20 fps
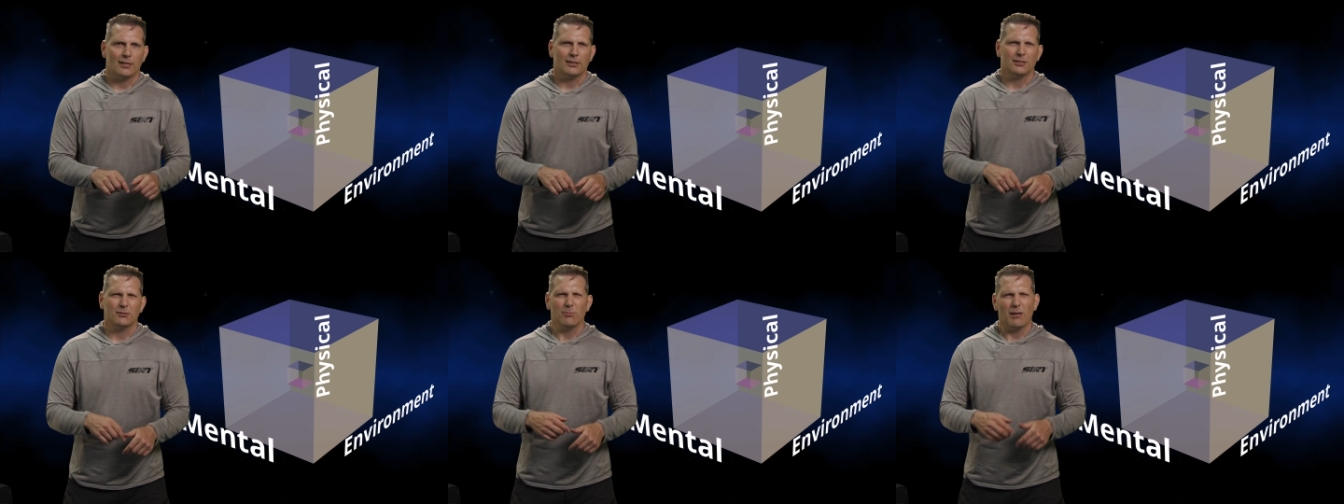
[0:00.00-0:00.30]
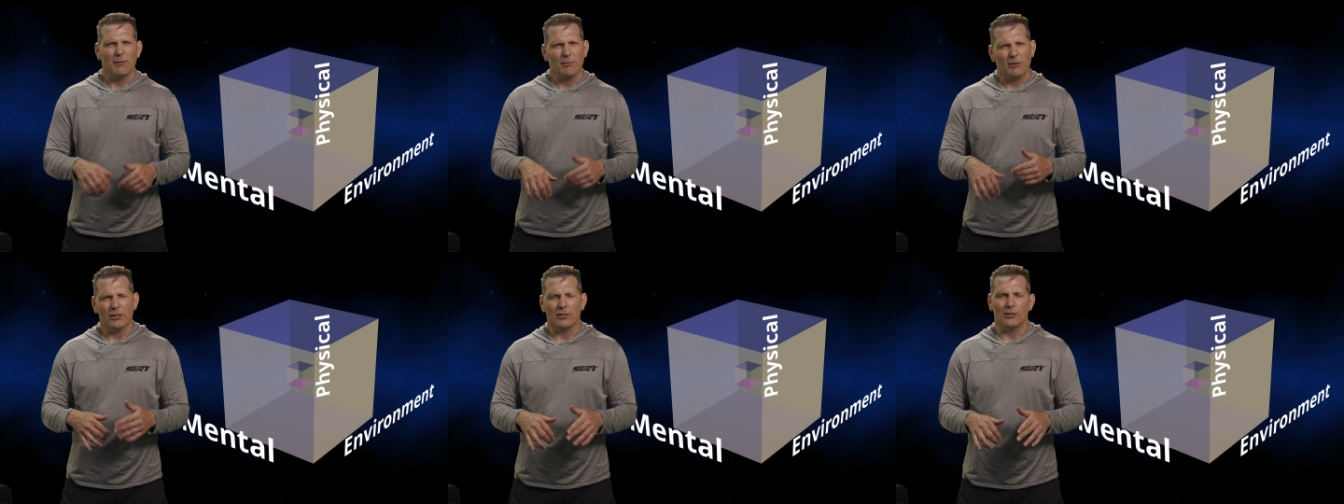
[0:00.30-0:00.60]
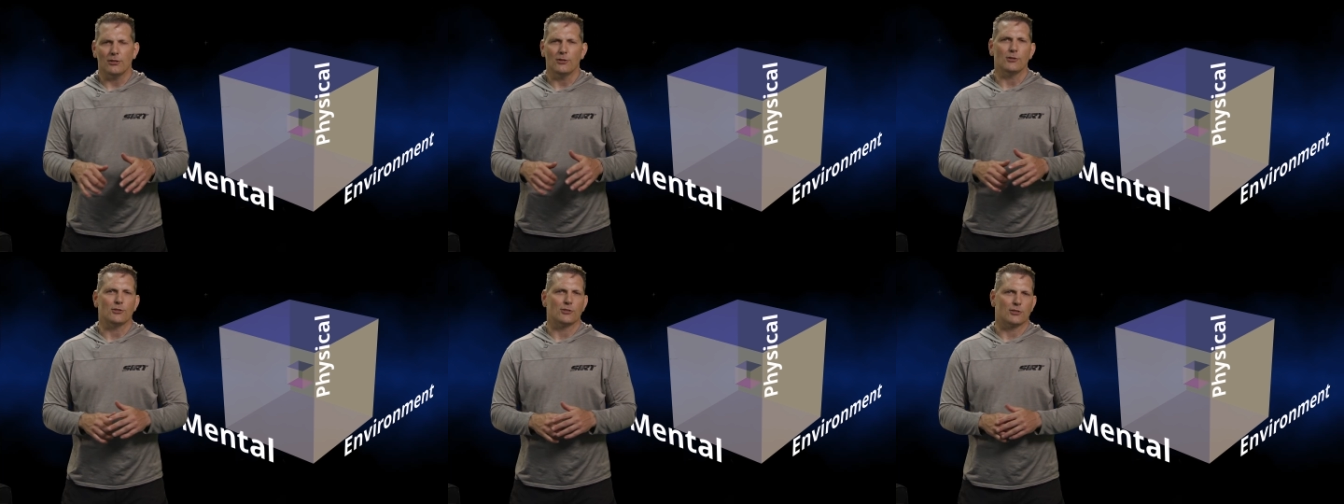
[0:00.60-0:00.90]
It's maybe good
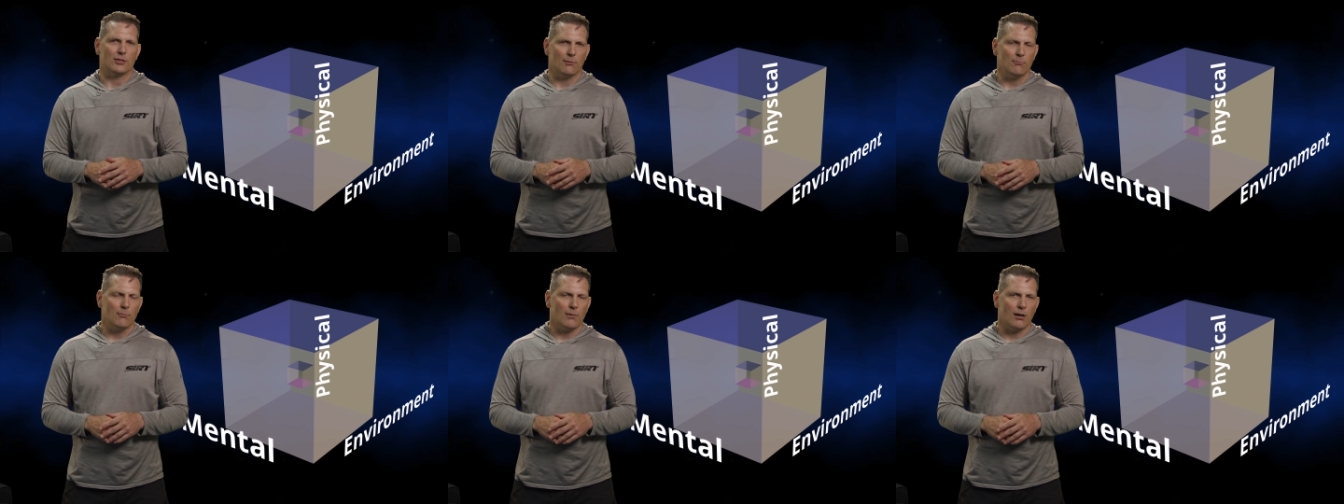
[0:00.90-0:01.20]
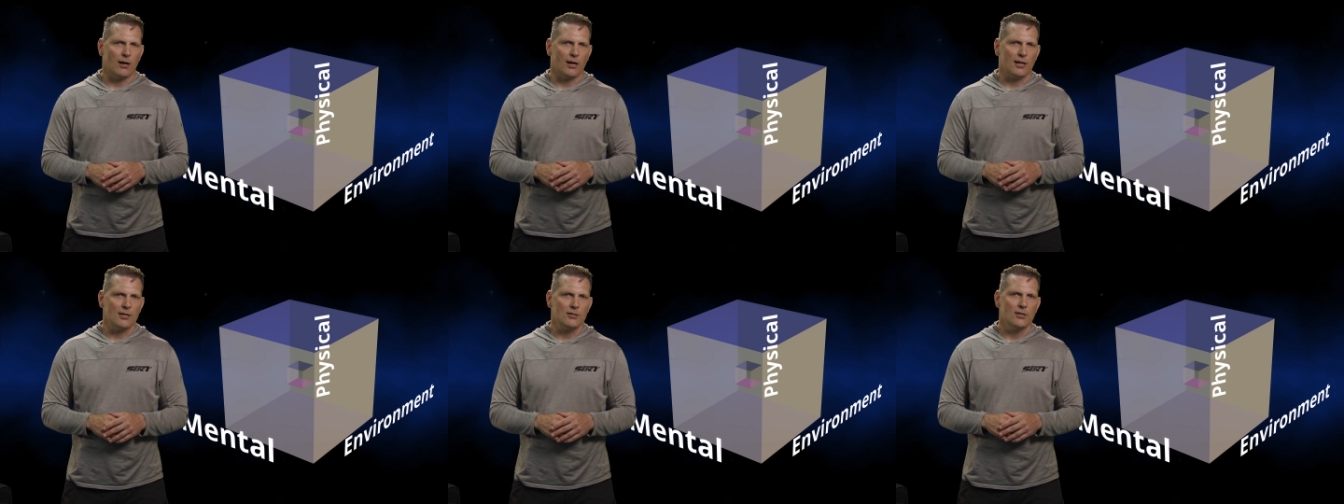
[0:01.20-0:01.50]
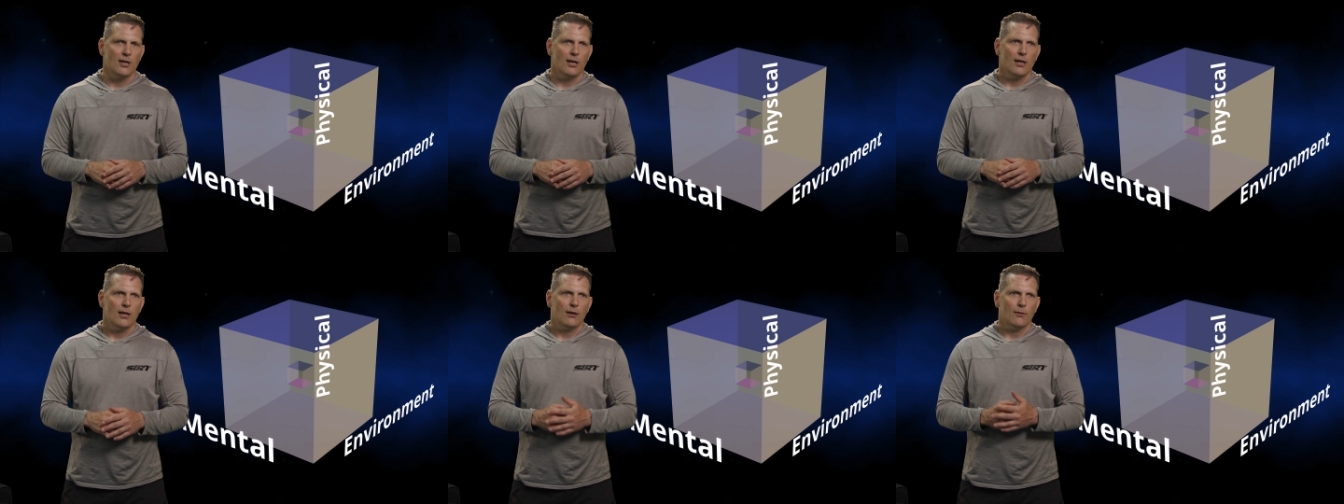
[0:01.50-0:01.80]
to do some
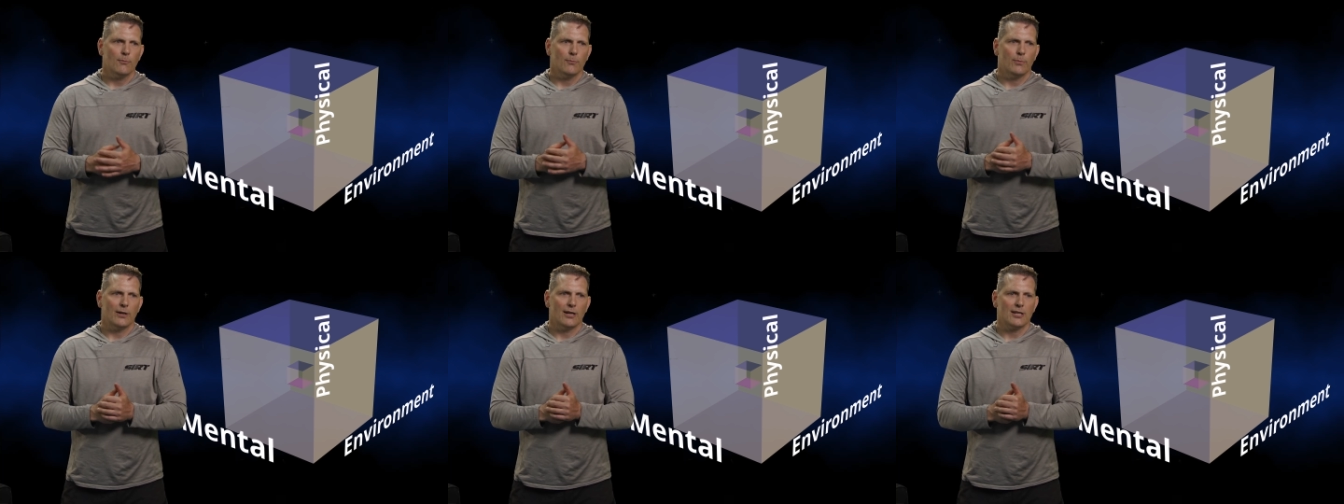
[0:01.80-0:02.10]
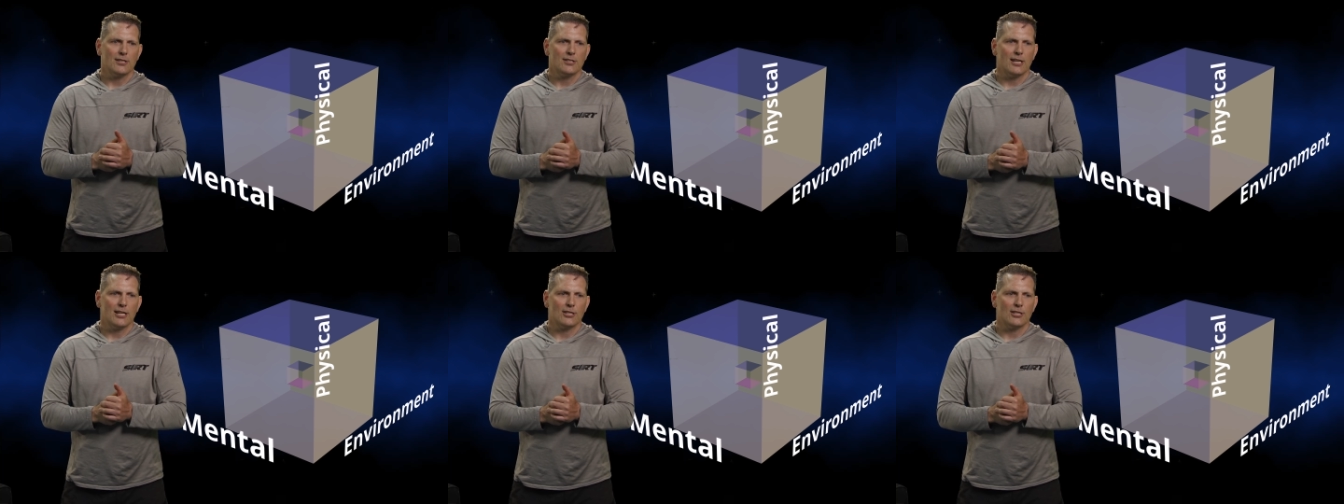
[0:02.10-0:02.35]
mods, but